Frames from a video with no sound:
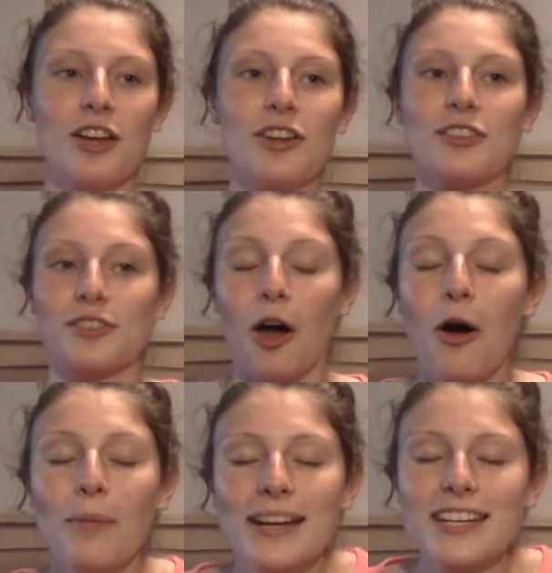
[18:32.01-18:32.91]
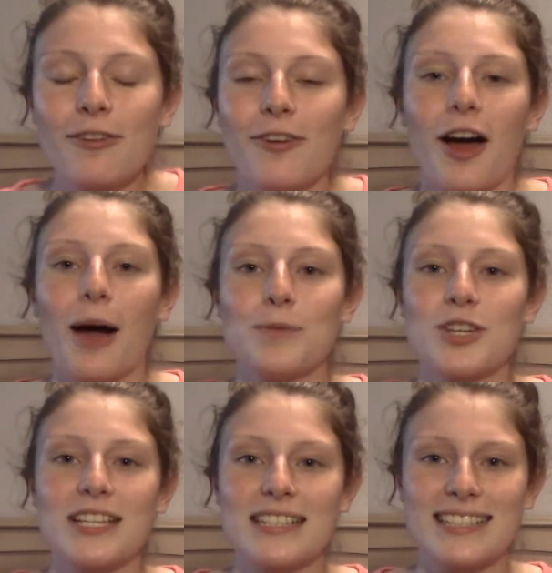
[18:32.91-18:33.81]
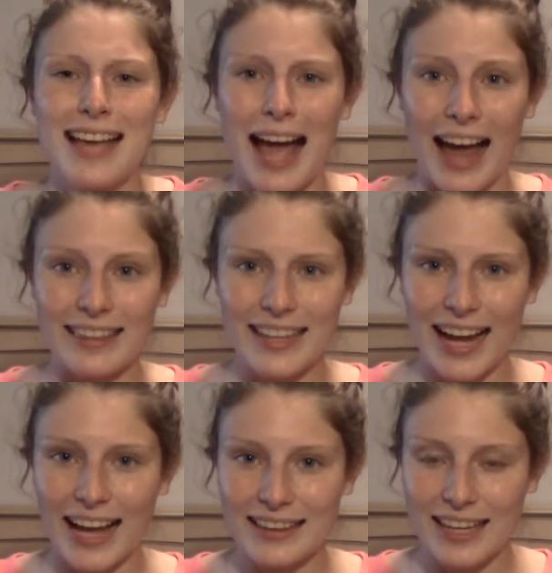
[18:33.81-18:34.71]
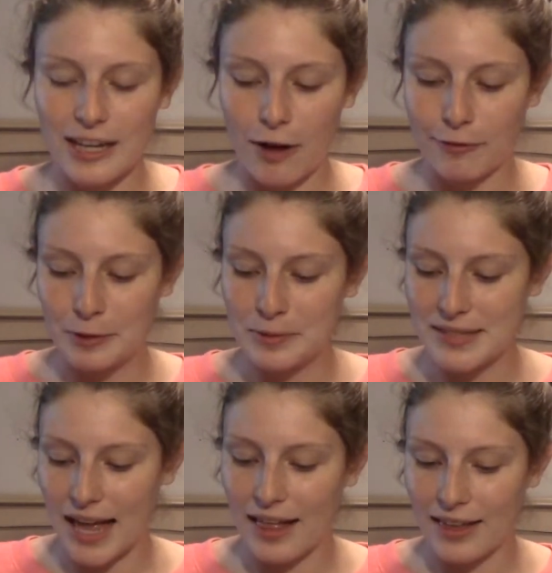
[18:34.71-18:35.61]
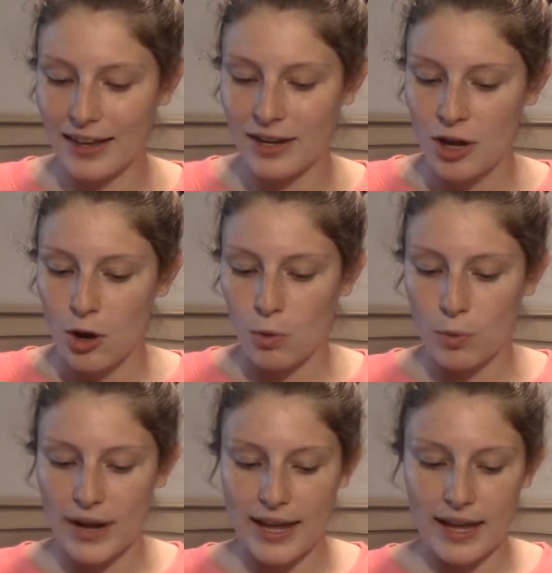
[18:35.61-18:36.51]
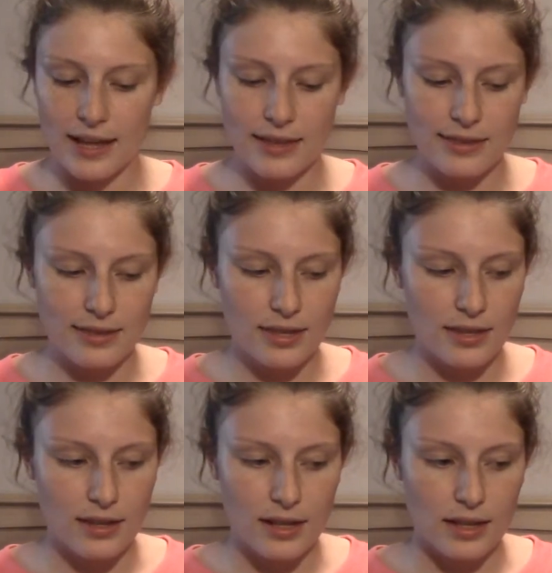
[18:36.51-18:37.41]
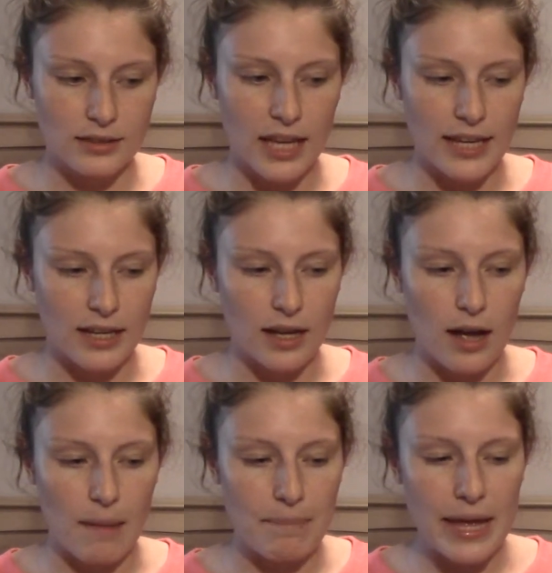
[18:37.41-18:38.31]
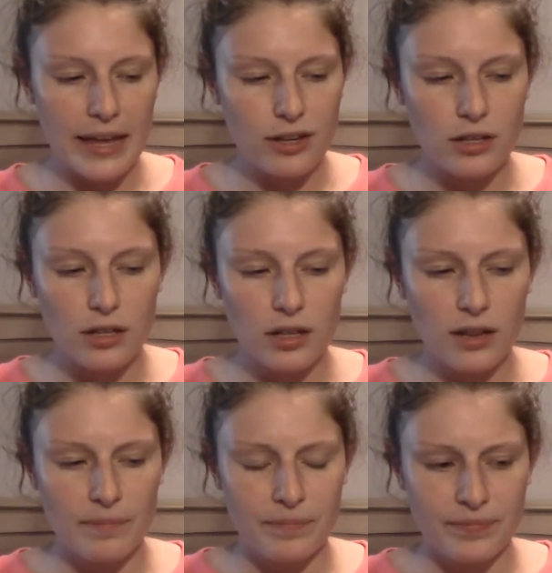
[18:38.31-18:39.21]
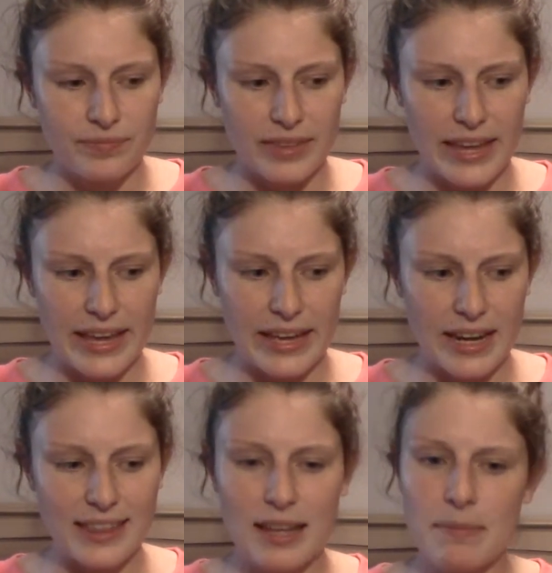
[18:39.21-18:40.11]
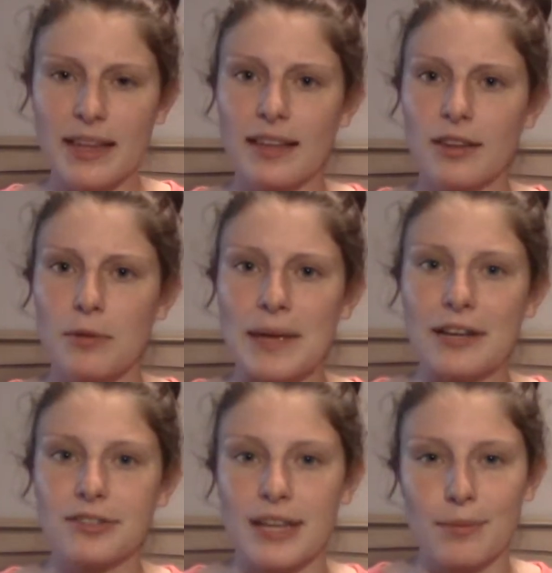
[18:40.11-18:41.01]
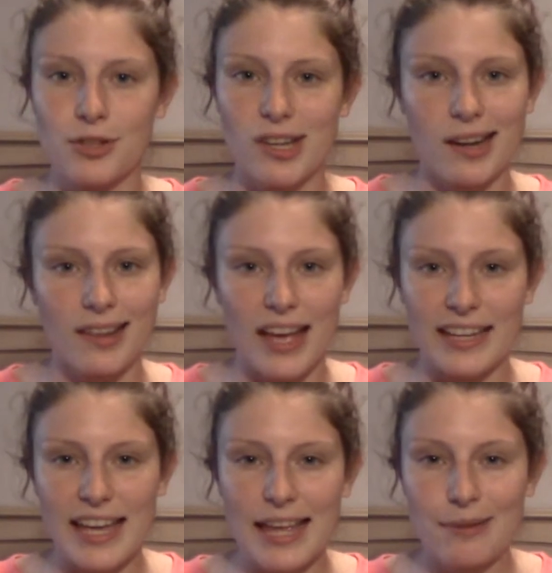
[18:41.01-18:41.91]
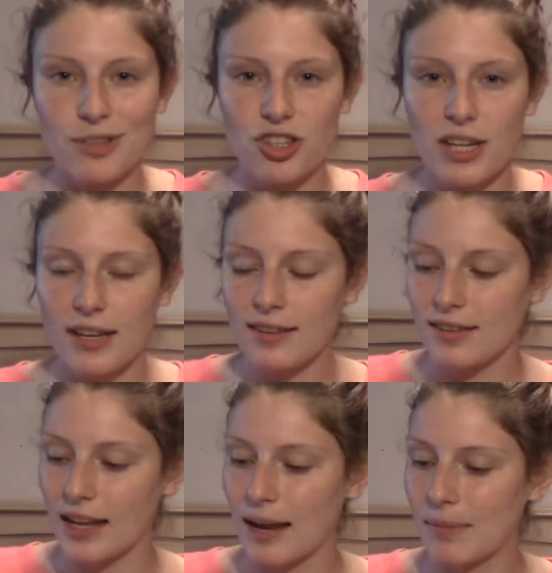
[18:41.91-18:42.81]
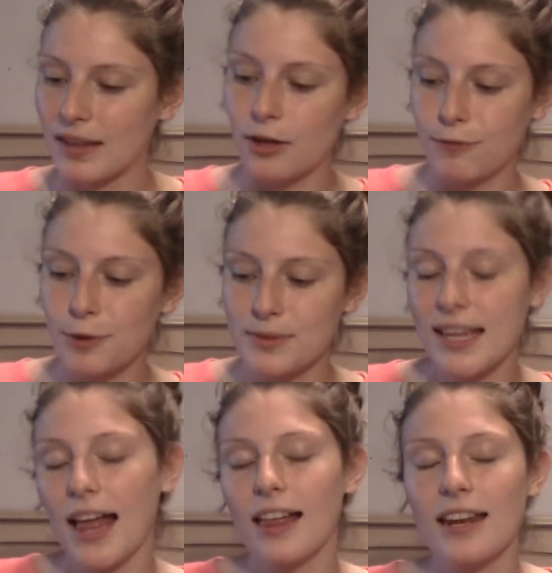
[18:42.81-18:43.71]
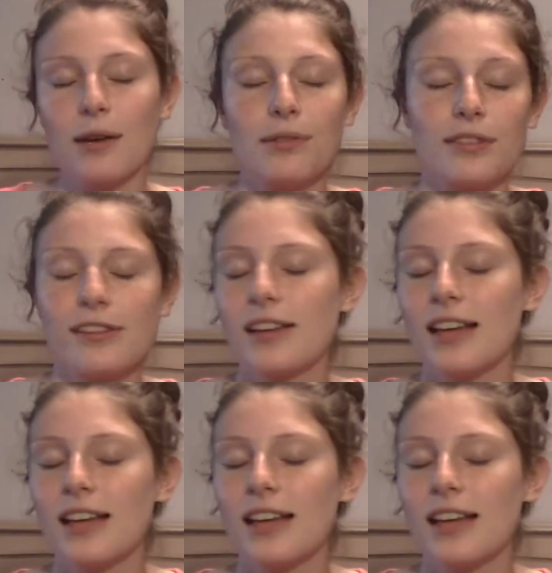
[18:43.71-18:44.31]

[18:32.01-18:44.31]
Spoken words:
So many different options. I think I had like a fruit salad with like a bagel, and I think I made like a little bagel sandwich out of like ham and cheese, and then had my little fruit salad. It was